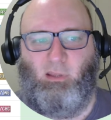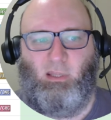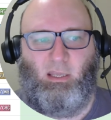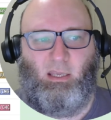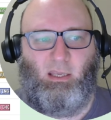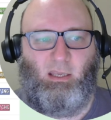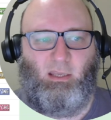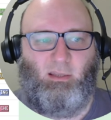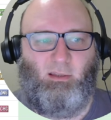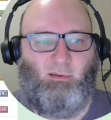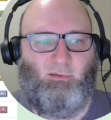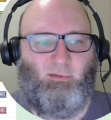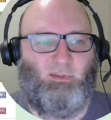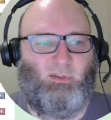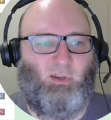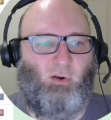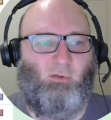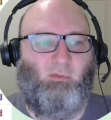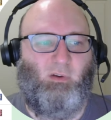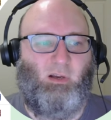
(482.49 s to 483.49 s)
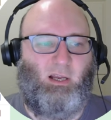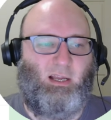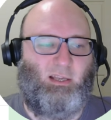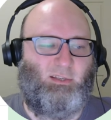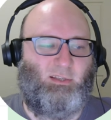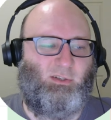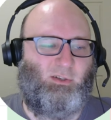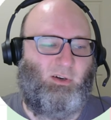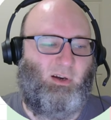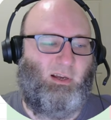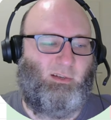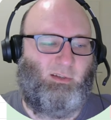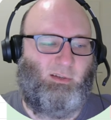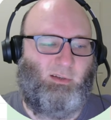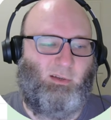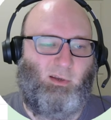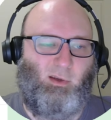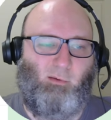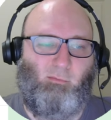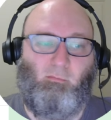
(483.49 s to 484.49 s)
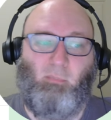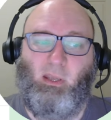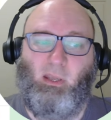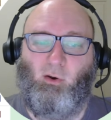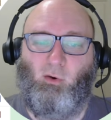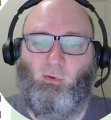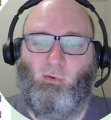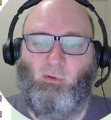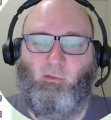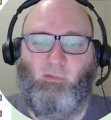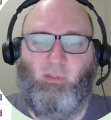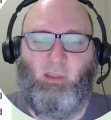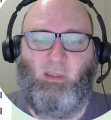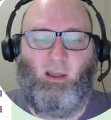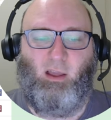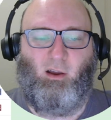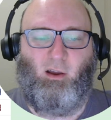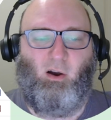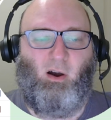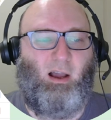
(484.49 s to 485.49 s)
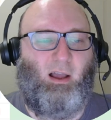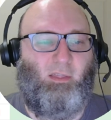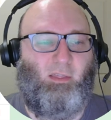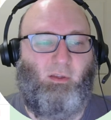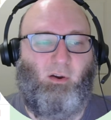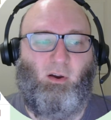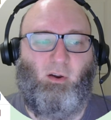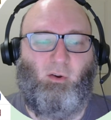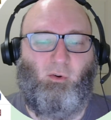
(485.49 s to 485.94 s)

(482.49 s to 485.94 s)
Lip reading: the solver has tried to meet all of the other